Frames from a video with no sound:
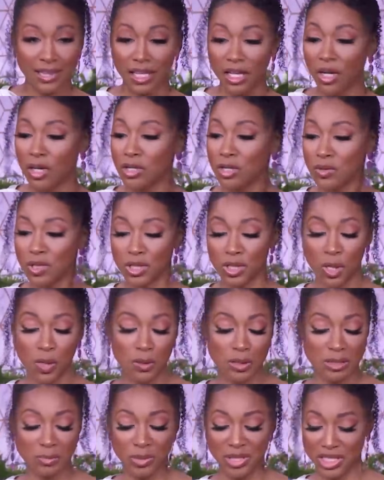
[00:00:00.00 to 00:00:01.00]
I let her do this
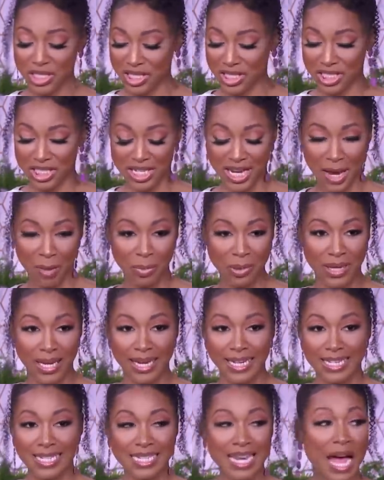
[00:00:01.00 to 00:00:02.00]
whole speech that she had
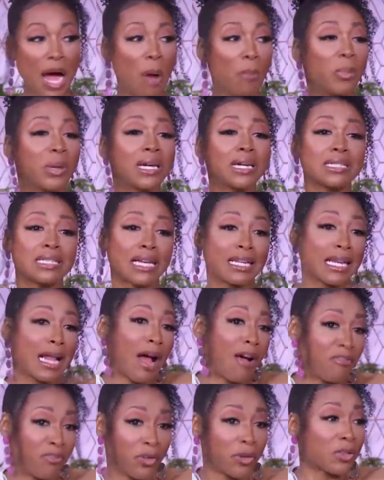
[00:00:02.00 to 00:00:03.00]
planned because I,
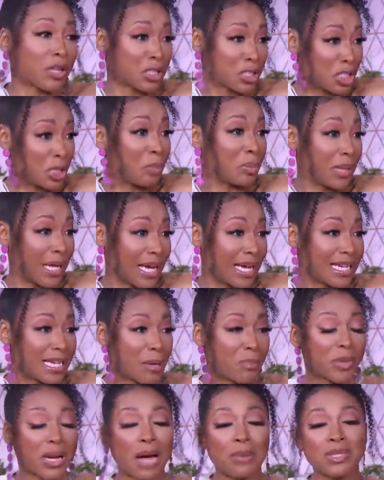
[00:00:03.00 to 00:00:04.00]
I feel like she planned
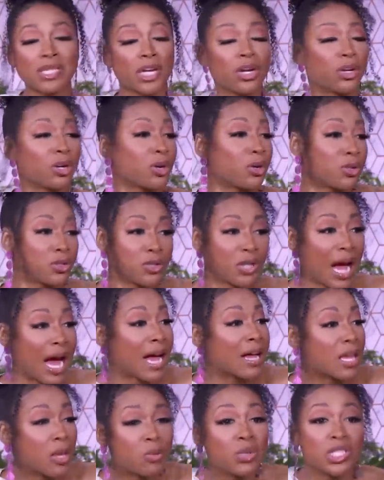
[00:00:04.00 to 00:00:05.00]
it. Yeah. But I was like, girl, you,
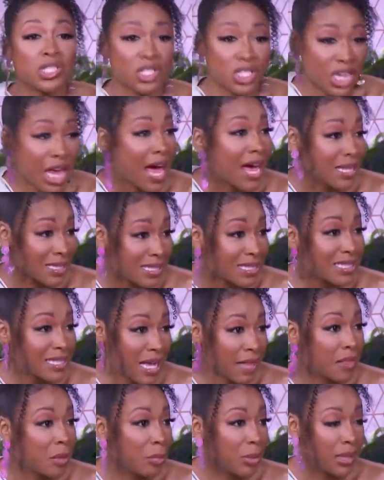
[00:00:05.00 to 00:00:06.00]
I, it was yes
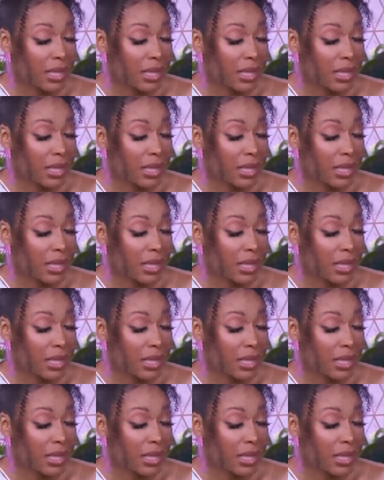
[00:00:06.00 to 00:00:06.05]
at the